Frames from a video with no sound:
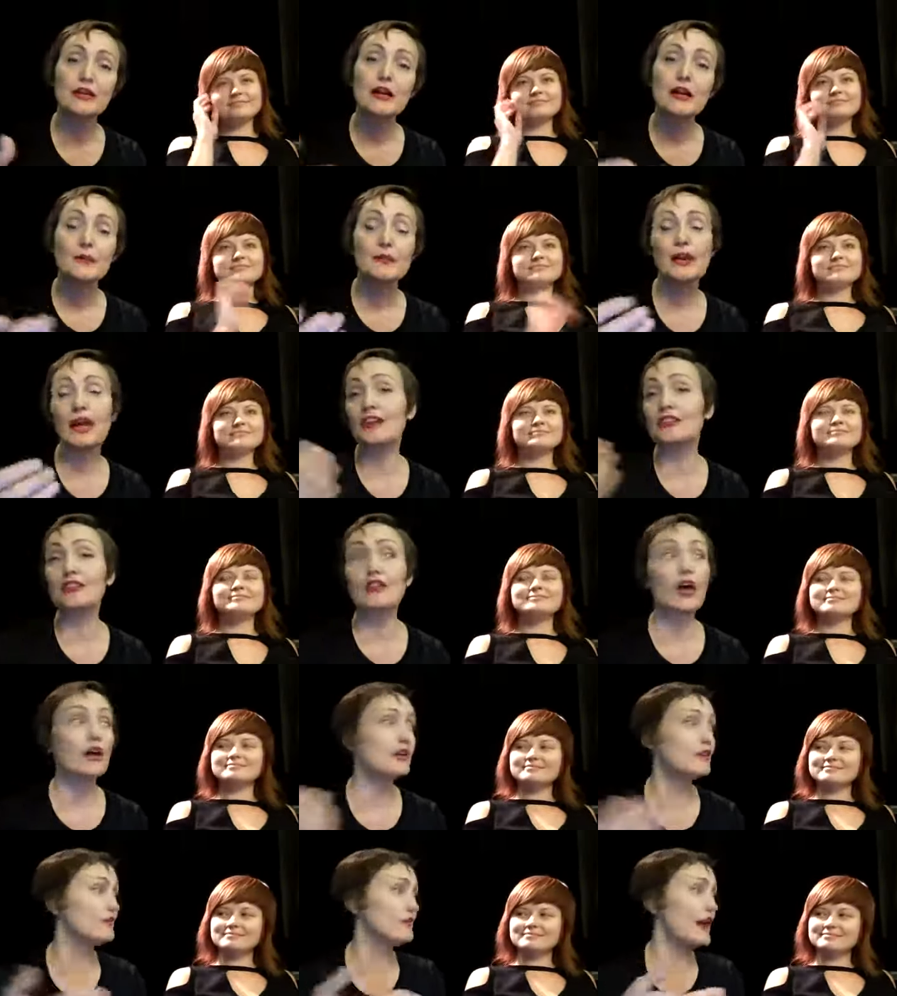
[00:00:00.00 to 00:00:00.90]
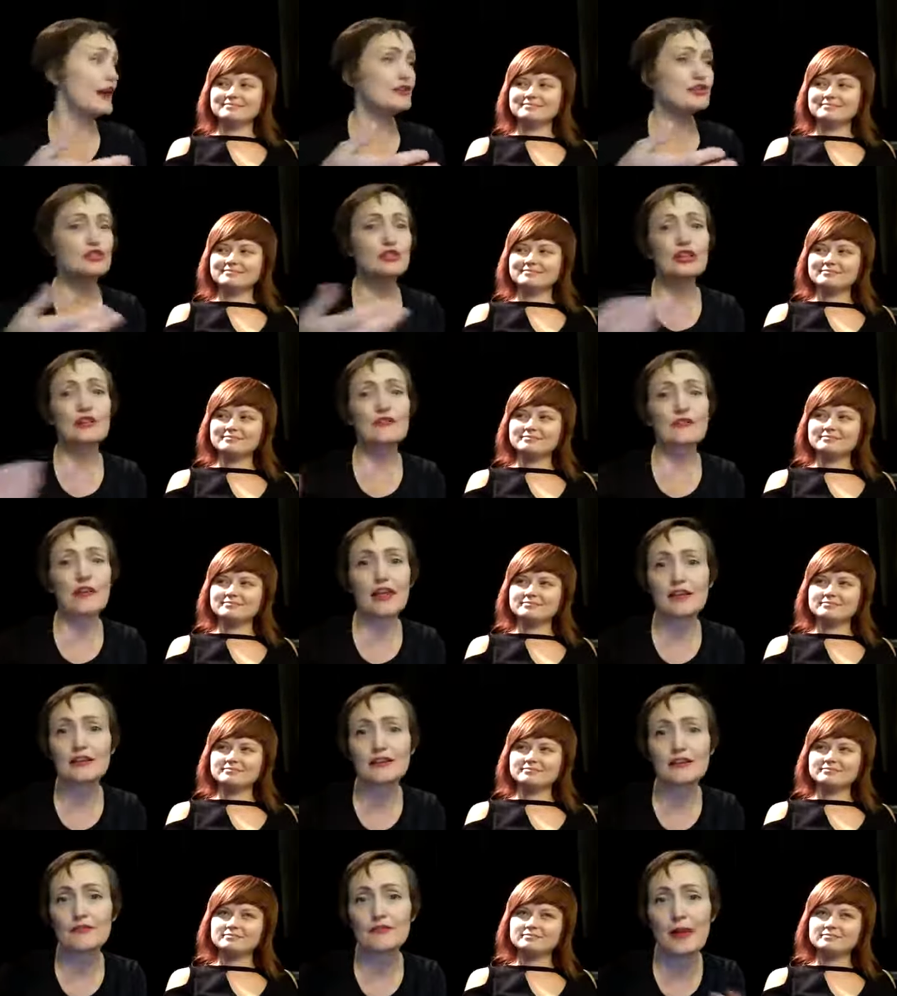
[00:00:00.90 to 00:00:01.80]
Speaker 1: But I thought of actually a
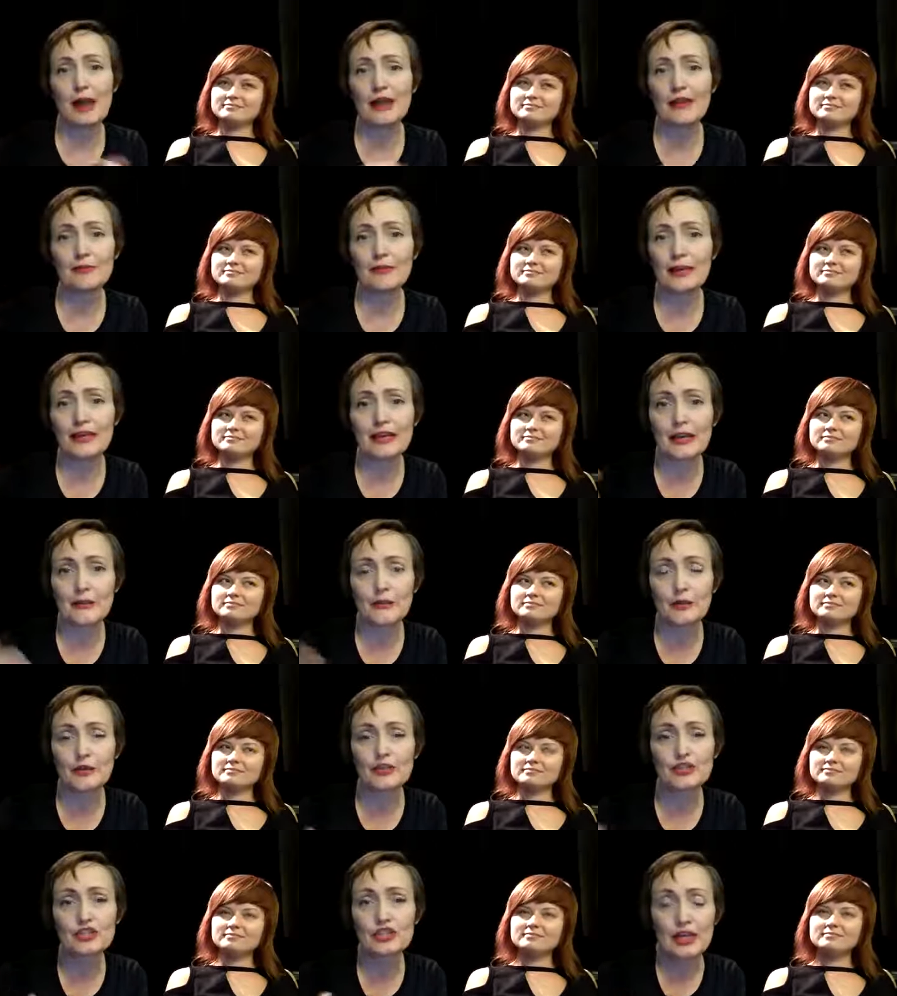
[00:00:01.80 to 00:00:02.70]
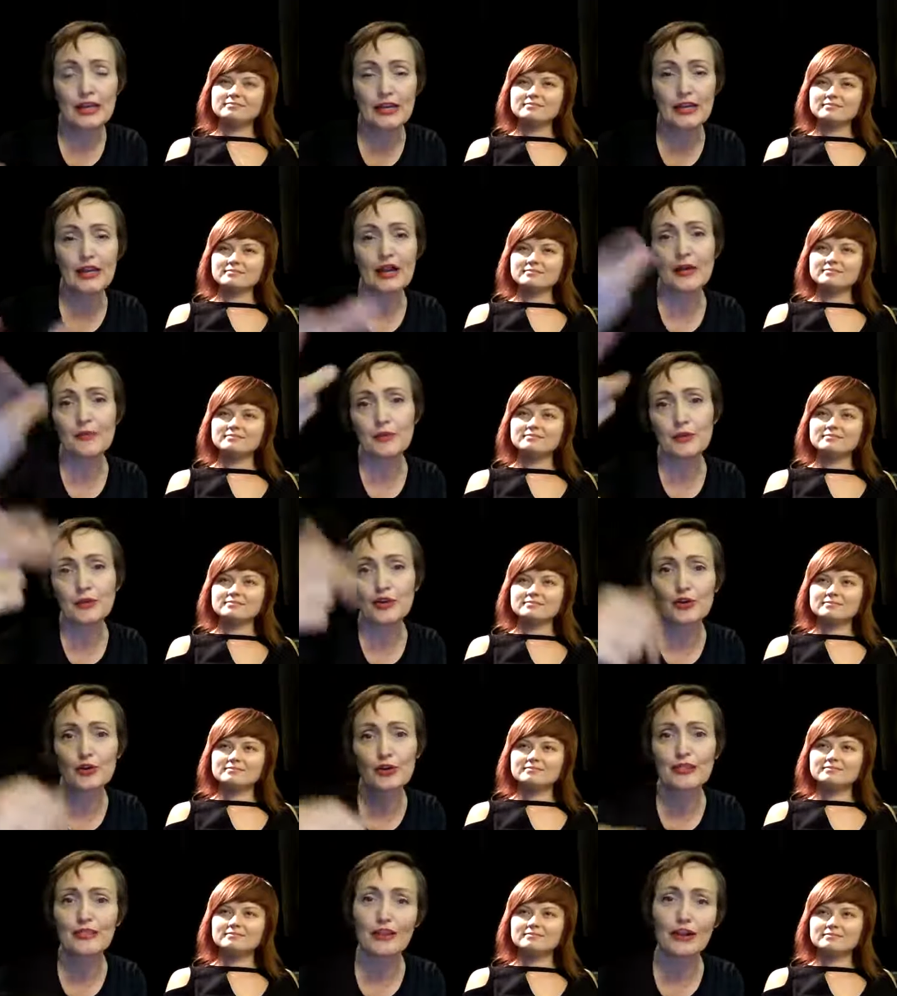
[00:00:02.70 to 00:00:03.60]
friend of mine in my neighborhood, Jenny. I put
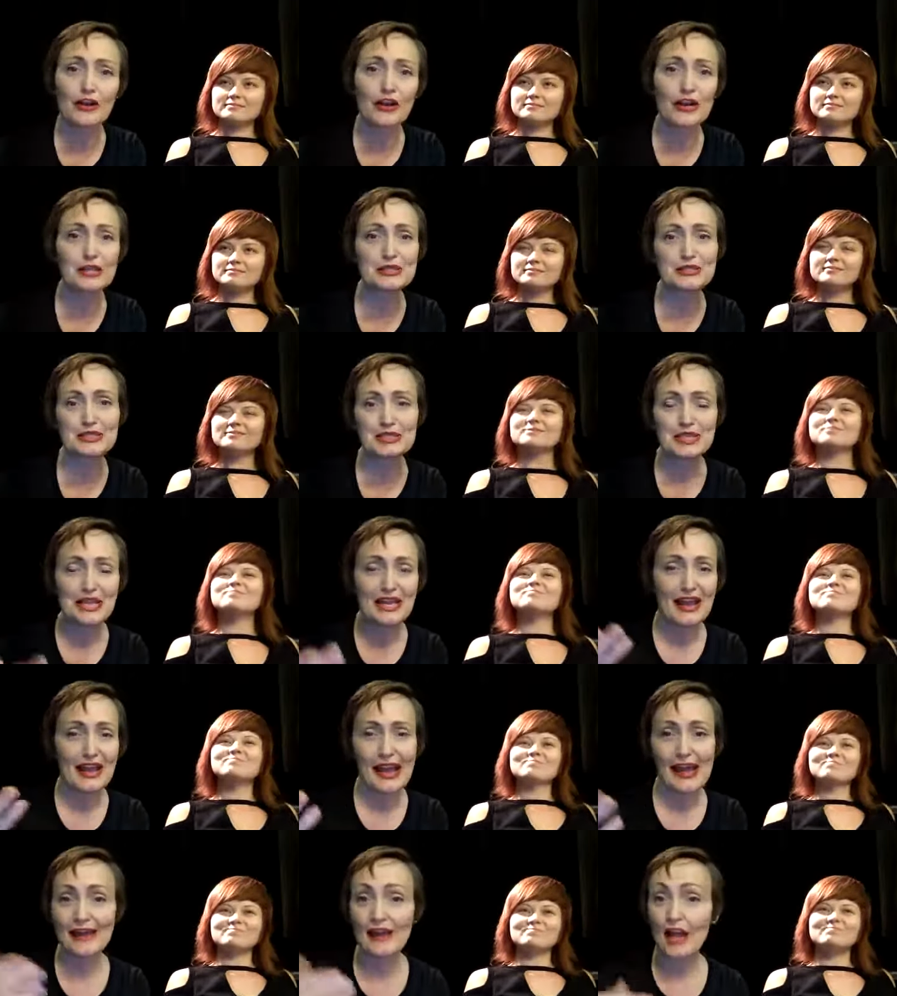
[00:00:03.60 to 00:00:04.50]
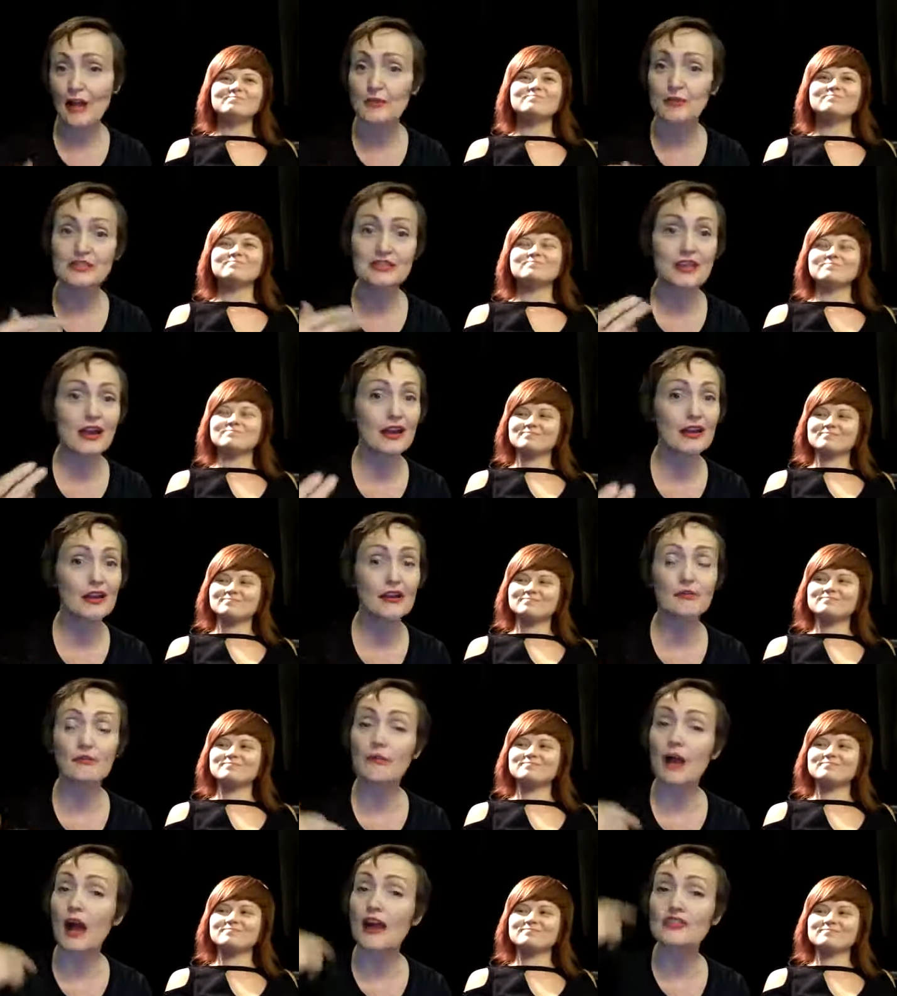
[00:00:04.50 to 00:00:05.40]
her in there, and and I was like,
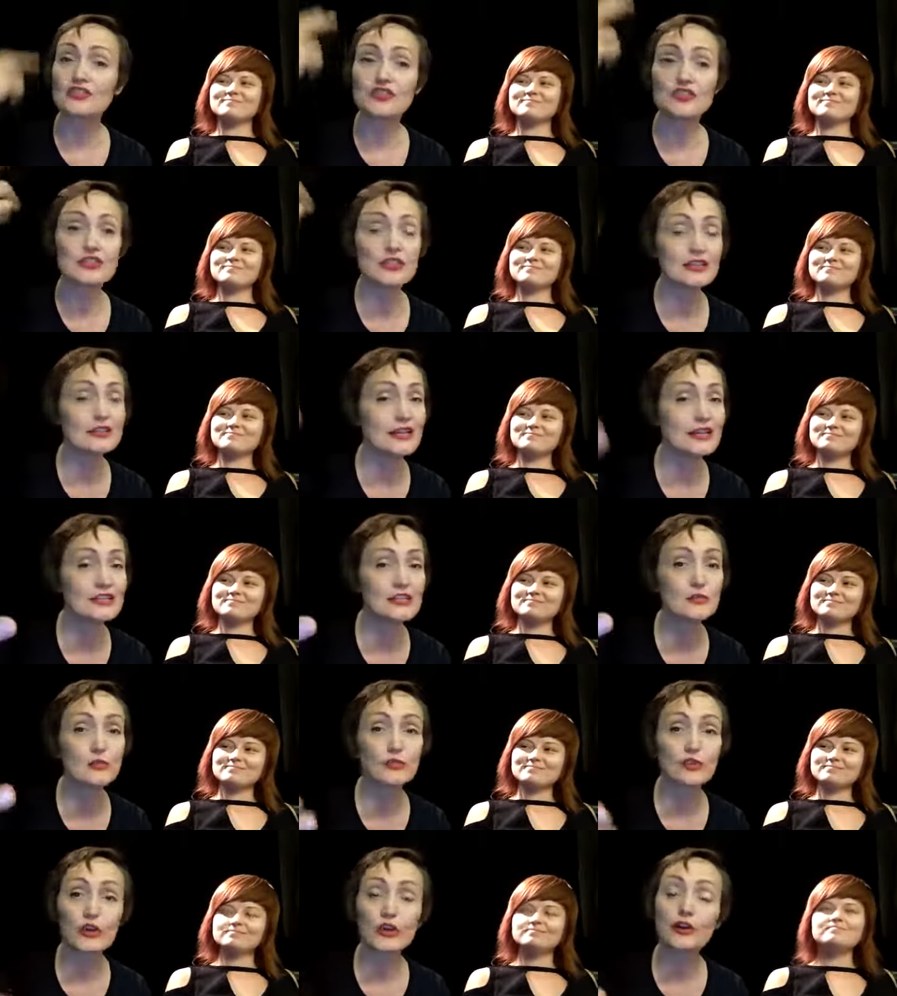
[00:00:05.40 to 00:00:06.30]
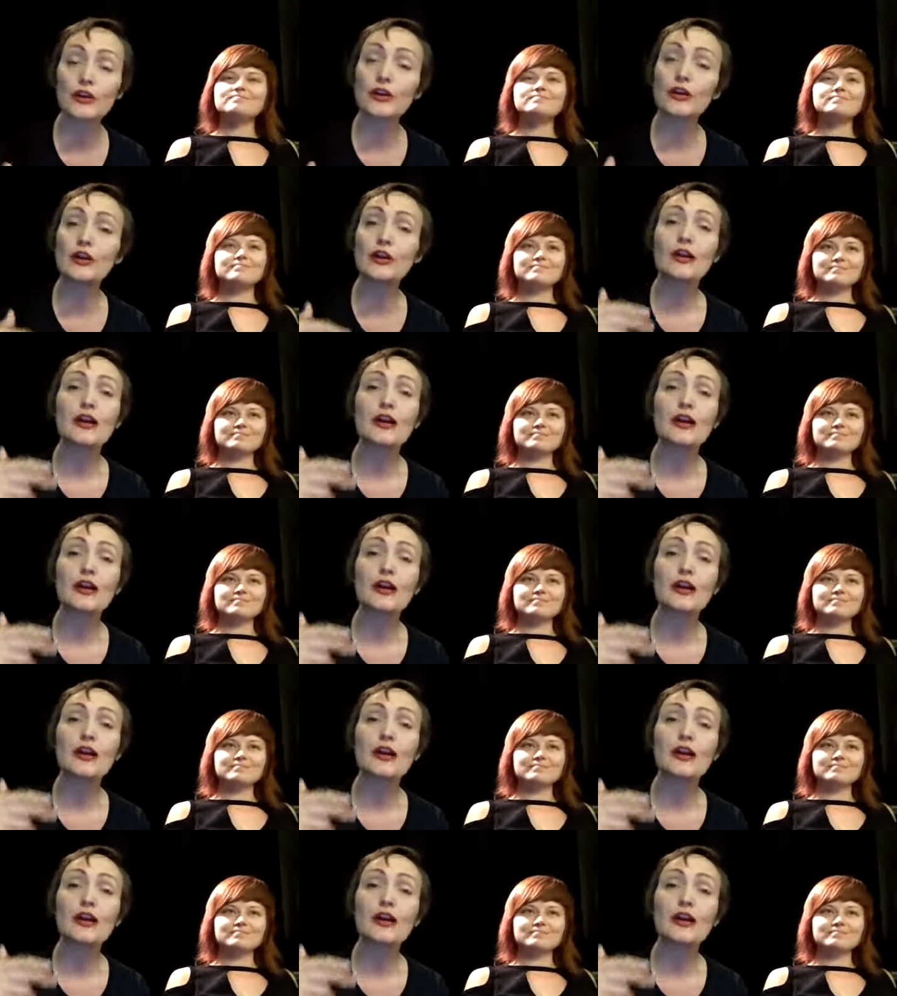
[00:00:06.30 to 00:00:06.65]
I just connected with her,